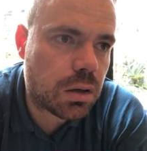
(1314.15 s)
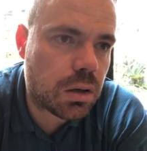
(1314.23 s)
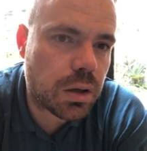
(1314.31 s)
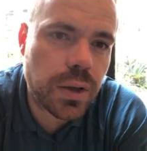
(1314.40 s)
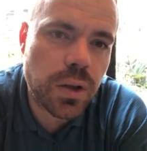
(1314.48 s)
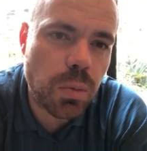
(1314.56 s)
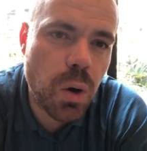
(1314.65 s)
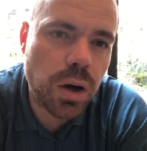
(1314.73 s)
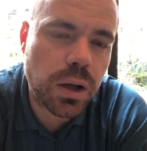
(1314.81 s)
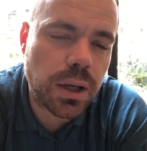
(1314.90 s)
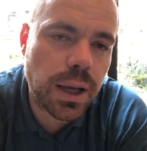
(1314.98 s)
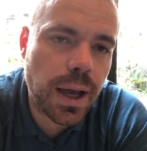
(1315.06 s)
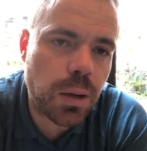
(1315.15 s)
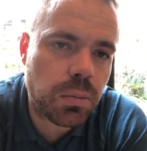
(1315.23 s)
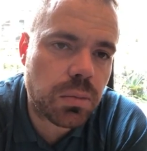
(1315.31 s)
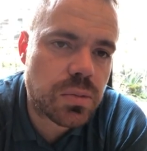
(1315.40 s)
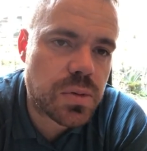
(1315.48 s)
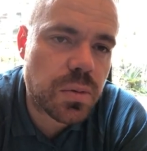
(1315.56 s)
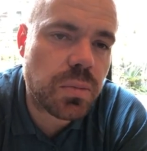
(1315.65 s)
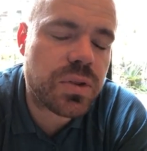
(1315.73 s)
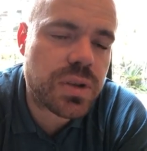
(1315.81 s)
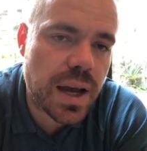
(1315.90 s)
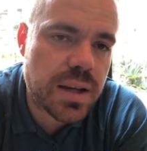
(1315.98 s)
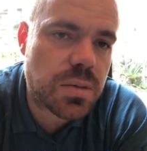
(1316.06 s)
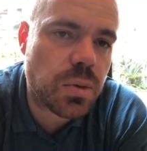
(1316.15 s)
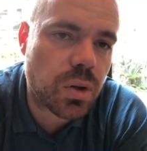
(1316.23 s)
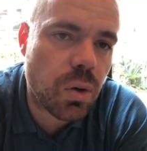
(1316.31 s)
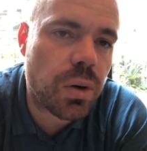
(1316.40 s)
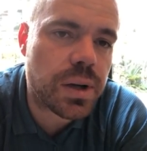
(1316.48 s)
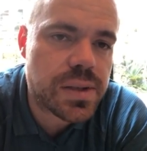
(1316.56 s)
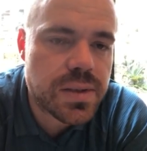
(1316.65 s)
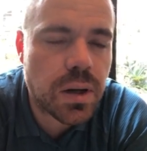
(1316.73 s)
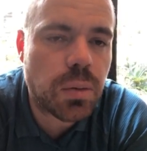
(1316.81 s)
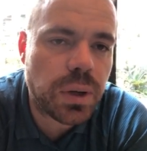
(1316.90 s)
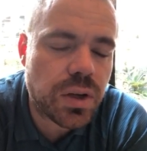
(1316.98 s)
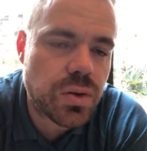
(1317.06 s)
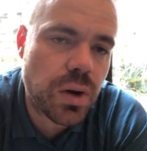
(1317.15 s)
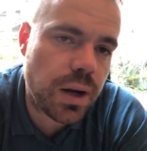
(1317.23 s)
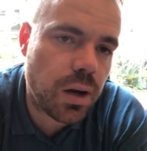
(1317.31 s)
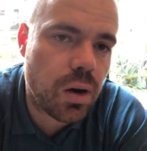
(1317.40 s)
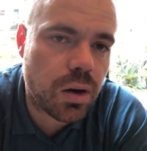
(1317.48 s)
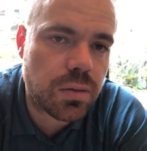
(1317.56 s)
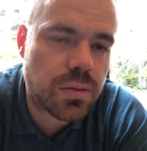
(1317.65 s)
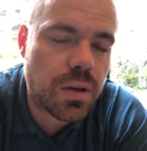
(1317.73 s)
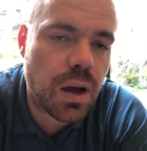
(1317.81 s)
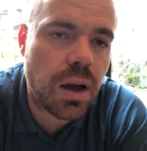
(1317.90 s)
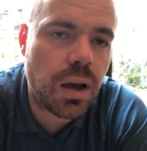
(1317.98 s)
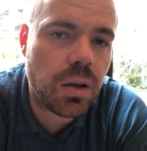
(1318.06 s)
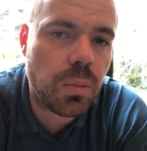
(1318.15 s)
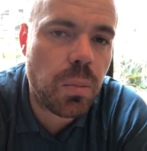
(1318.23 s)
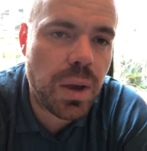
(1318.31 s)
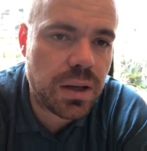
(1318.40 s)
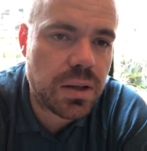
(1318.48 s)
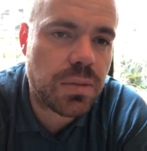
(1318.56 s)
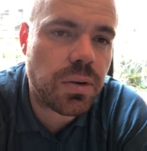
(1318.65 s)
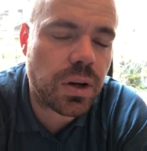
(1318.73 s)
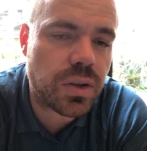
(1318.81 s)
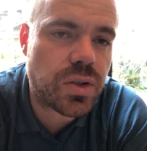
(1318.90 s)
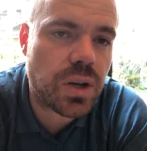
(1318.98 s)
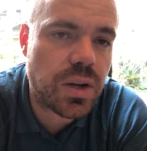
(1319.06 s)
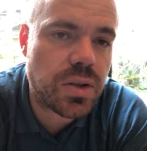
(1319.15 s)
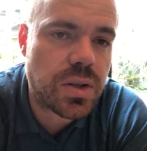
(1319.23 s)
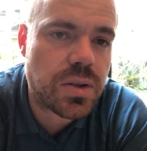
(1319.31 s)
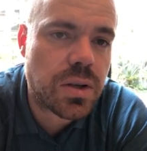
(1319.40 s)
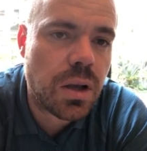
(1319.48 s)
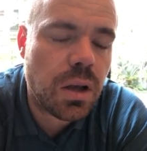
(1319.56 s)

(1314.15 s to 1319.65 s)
in their market cap, some sizable coins that are being traded on many different exchanges.